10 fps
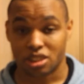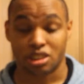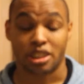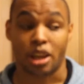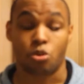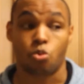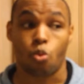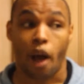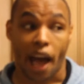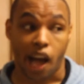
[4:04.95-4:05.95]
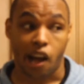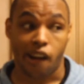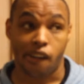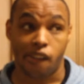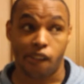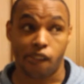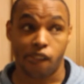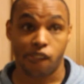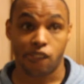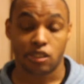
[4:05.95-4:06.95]
It's like,
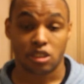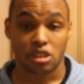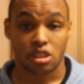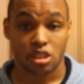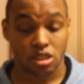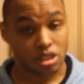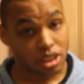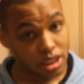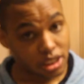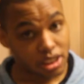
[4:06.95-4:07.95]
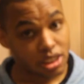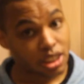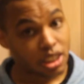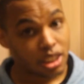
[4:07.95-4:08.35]
wow, you serious?